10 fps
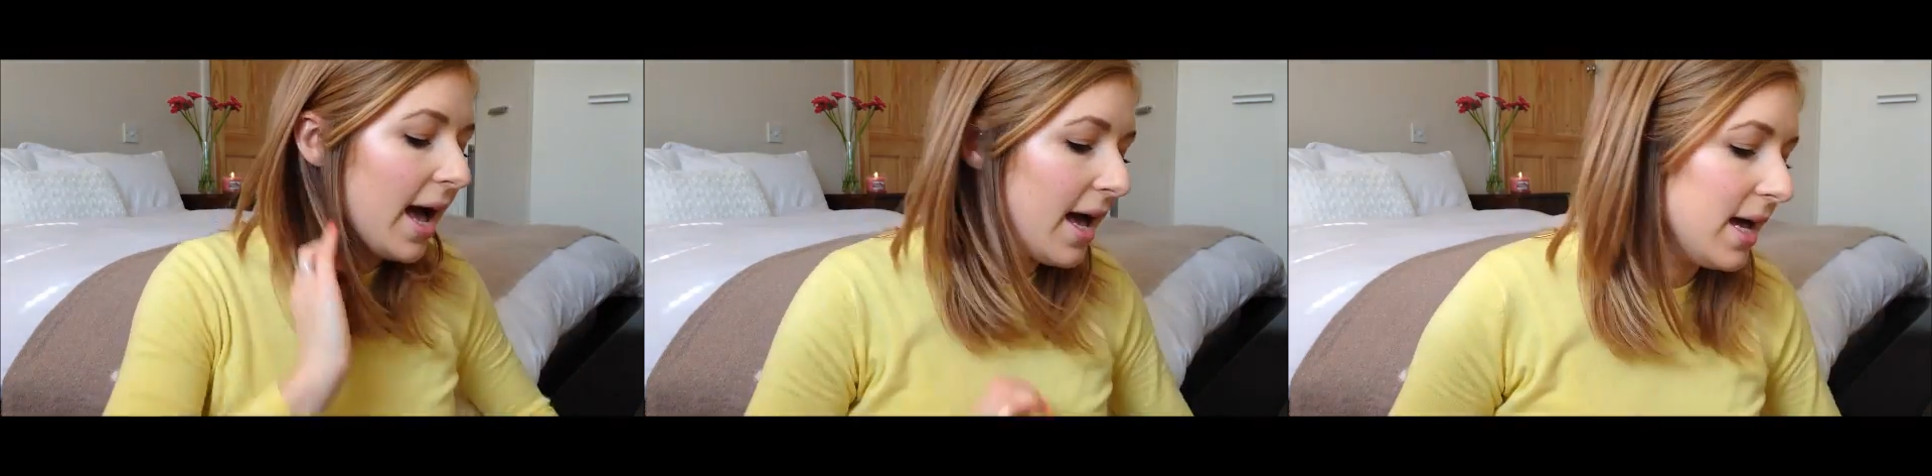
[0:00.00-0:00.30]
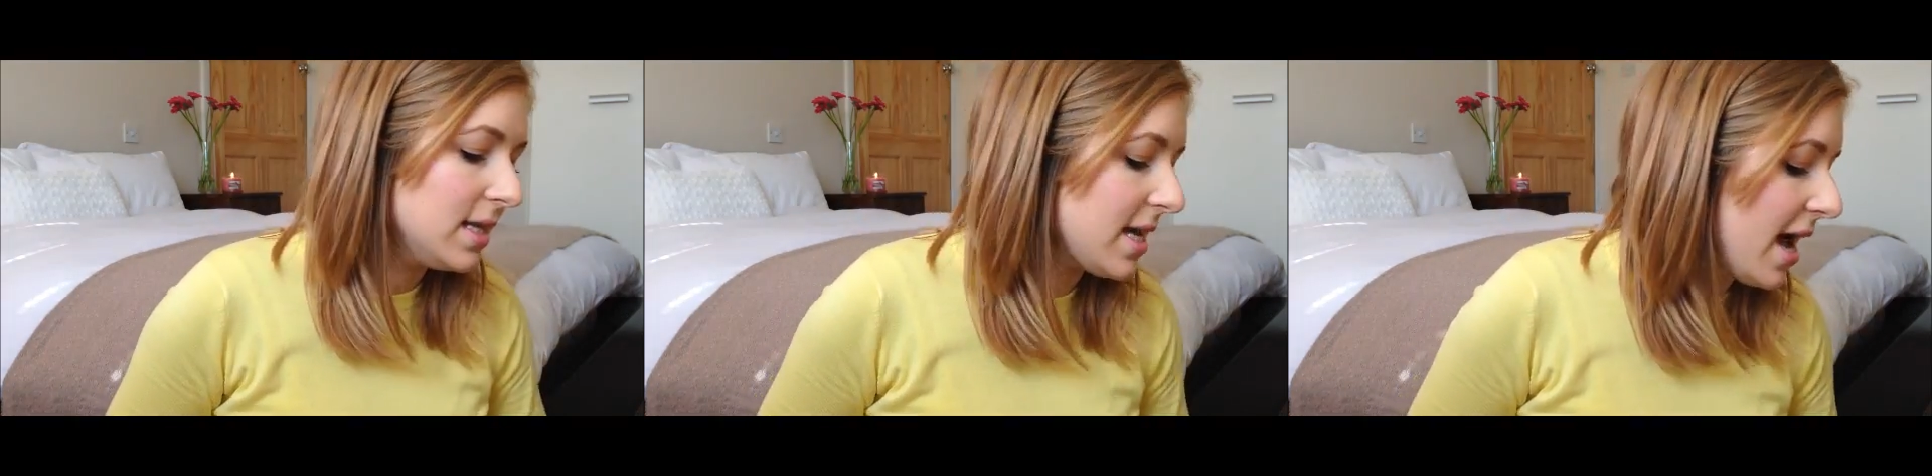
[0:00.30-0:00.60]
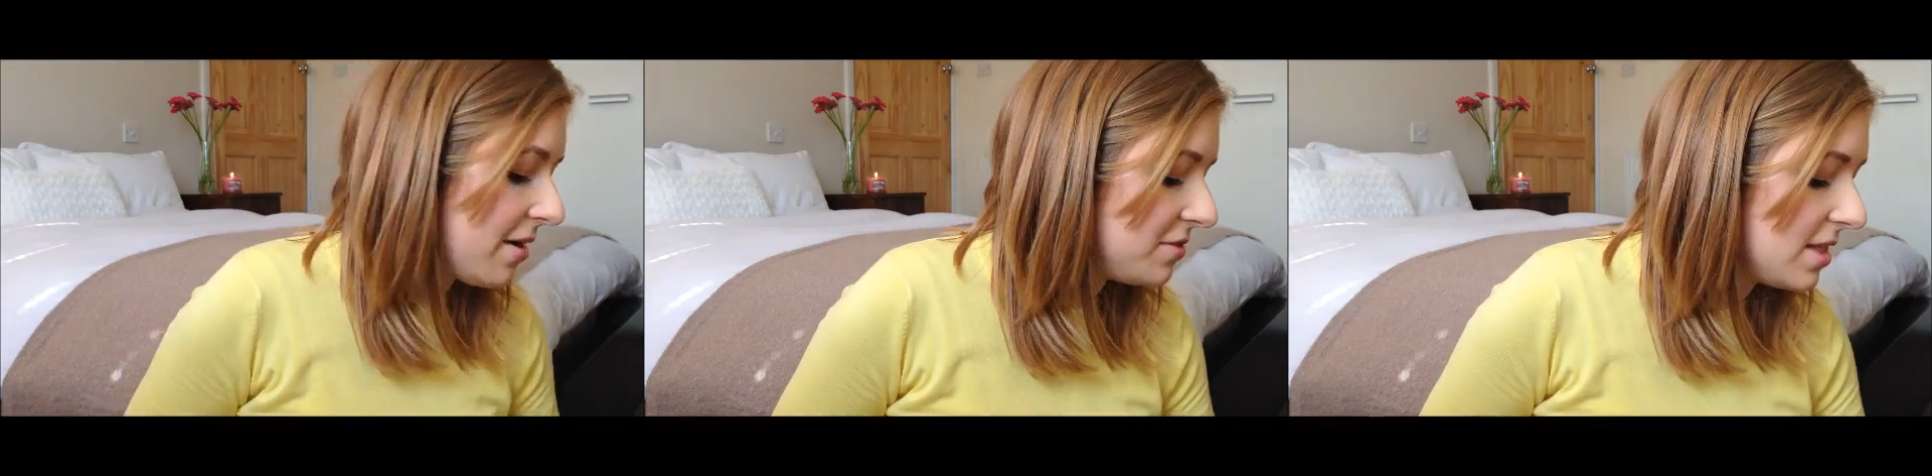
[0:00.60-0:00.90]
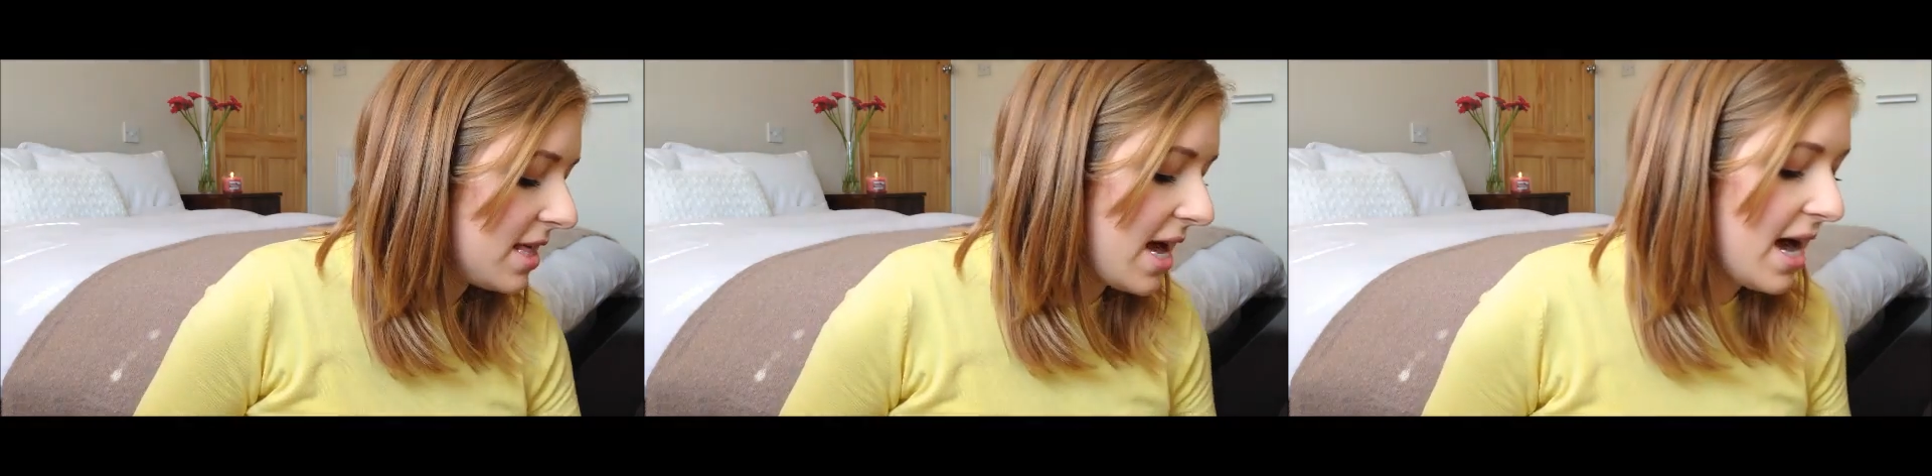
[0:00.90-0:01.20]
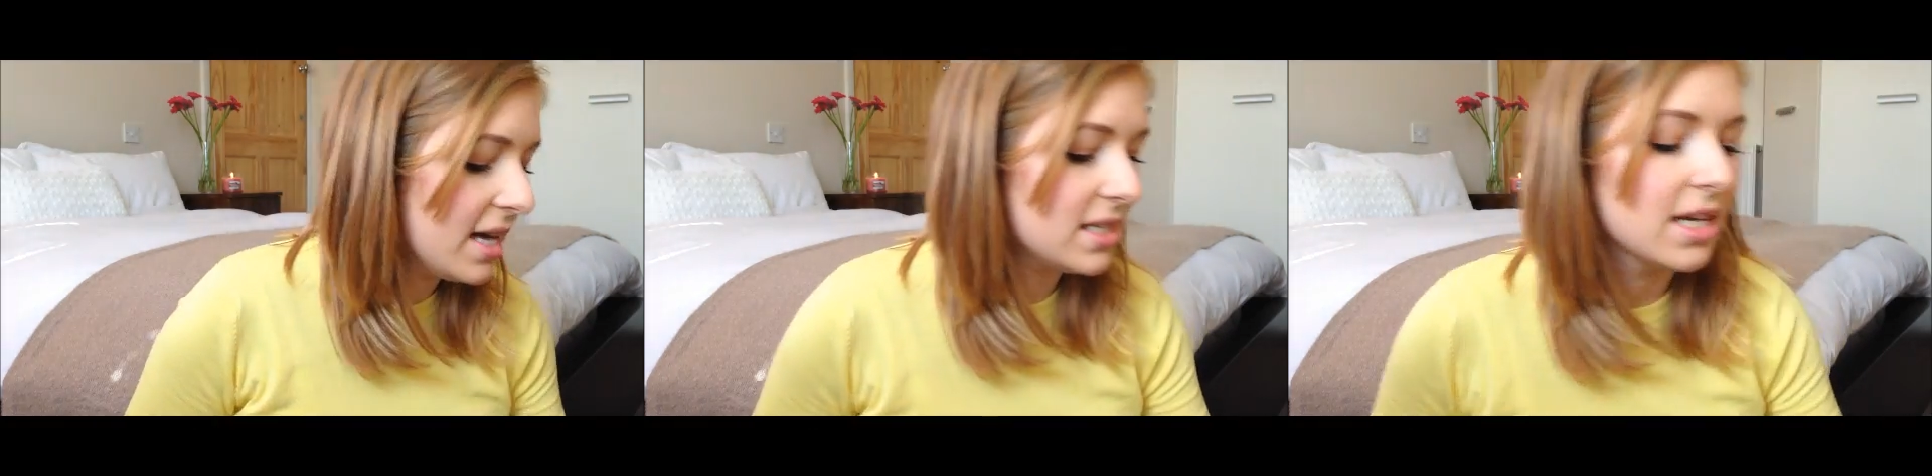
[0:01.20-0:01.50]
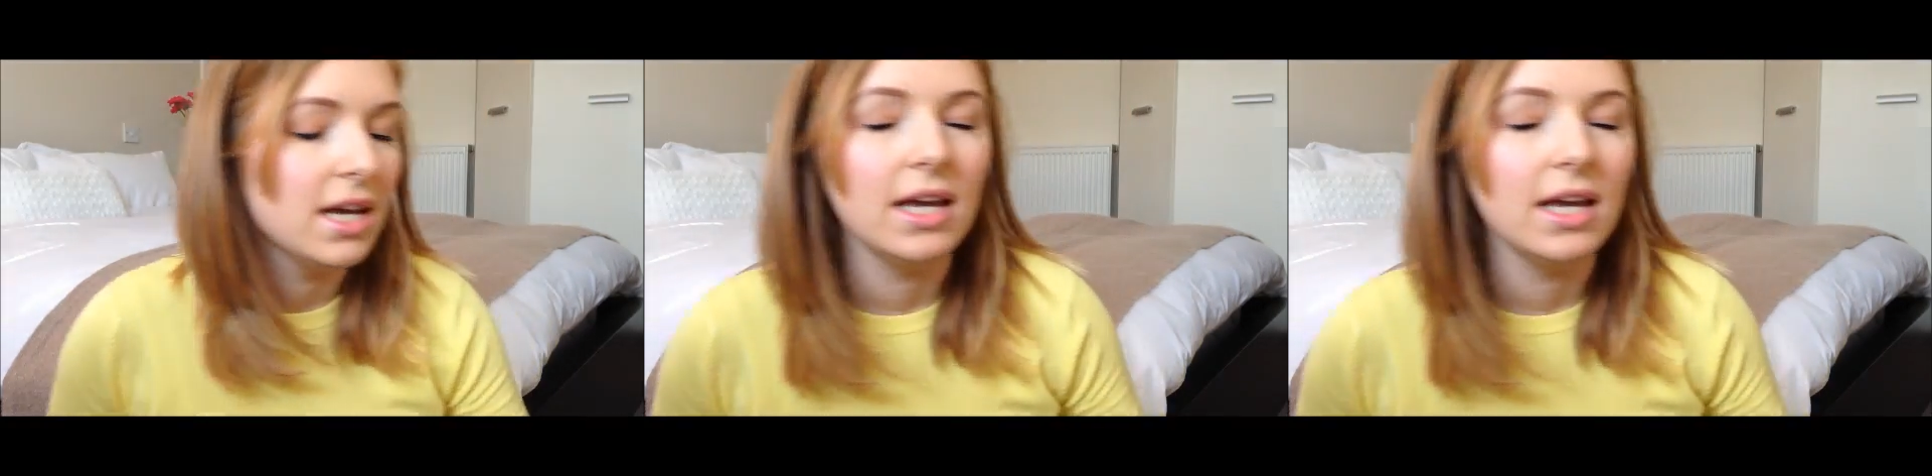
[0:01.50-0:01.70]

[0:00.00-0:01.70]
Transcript: And after that,